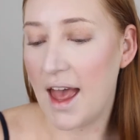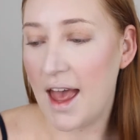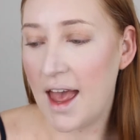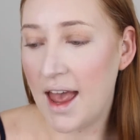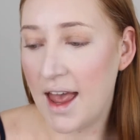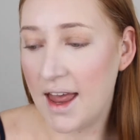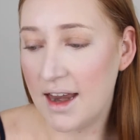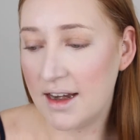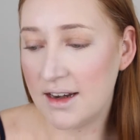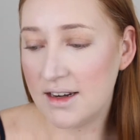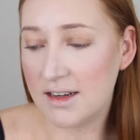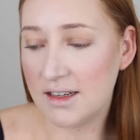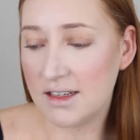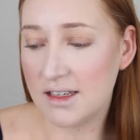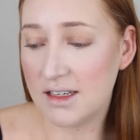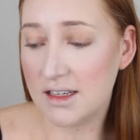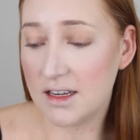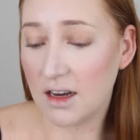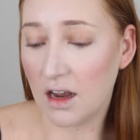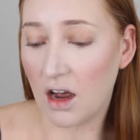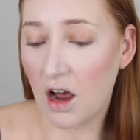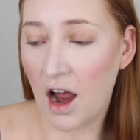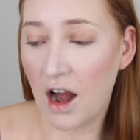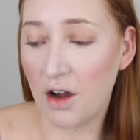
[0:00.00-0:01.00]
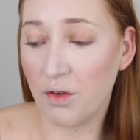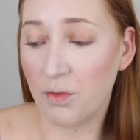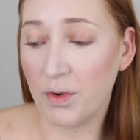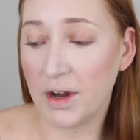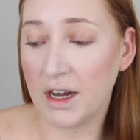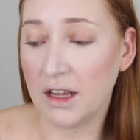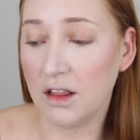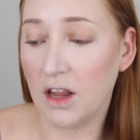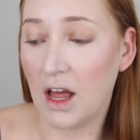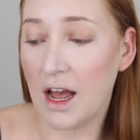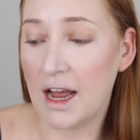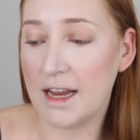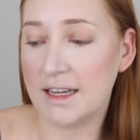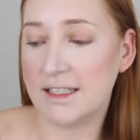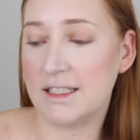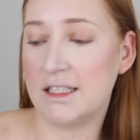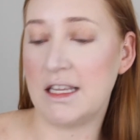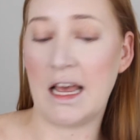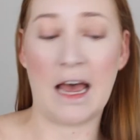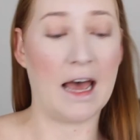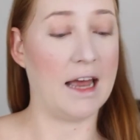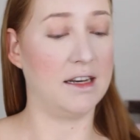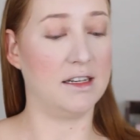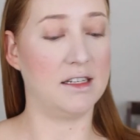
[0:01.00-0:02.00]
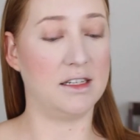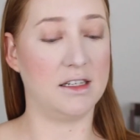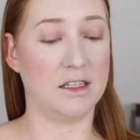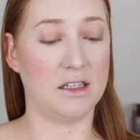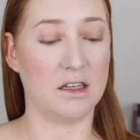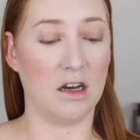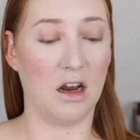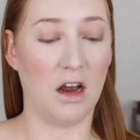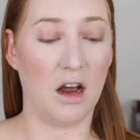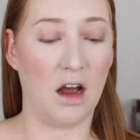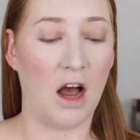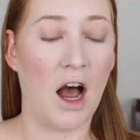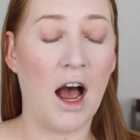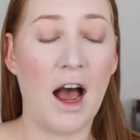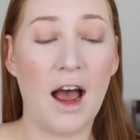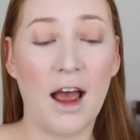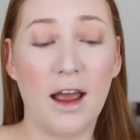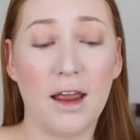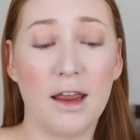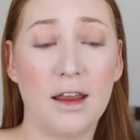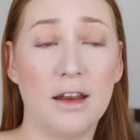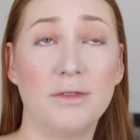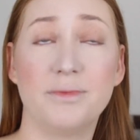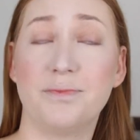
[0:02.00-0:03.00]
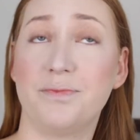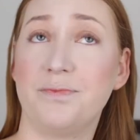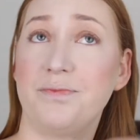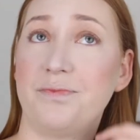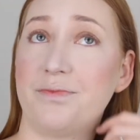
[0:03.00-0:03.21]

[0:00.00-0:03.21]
And I realized that I